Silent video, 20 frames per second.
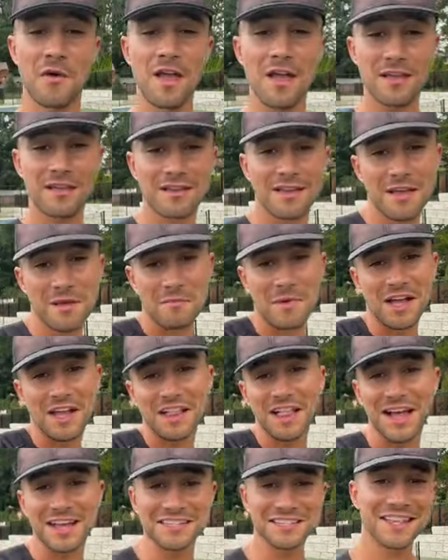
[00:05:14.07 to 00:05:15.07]
now, right? My
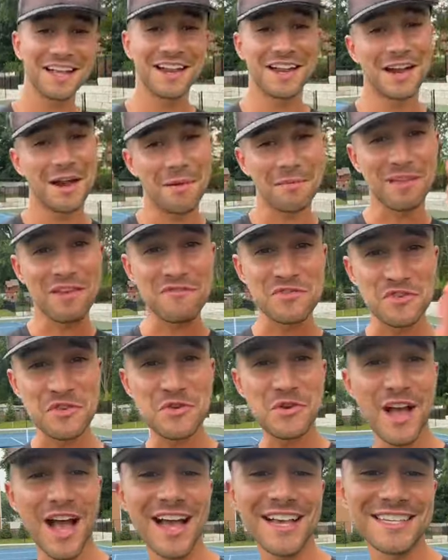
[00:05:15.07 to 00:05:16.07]
client's not here. I'm giving
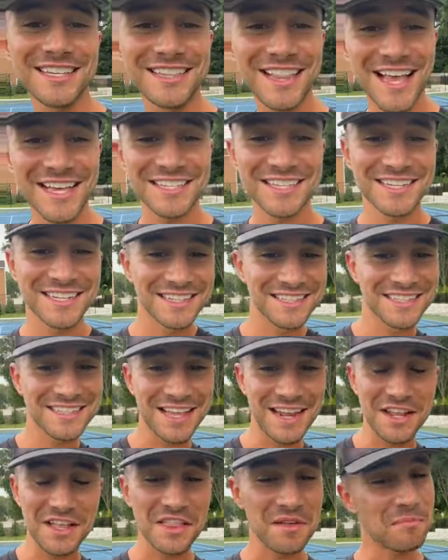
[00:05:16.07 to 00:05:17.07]
you guys a lesson
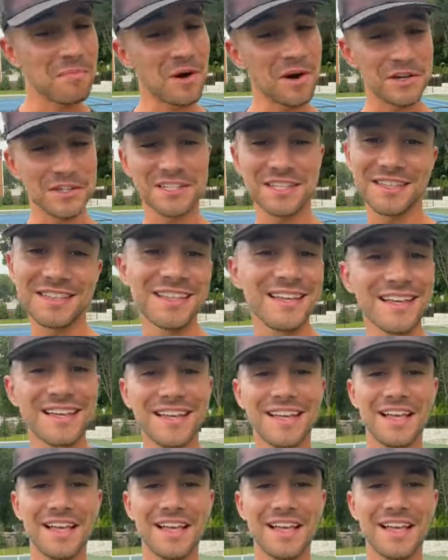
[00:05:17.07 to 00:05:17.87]
instead of the person.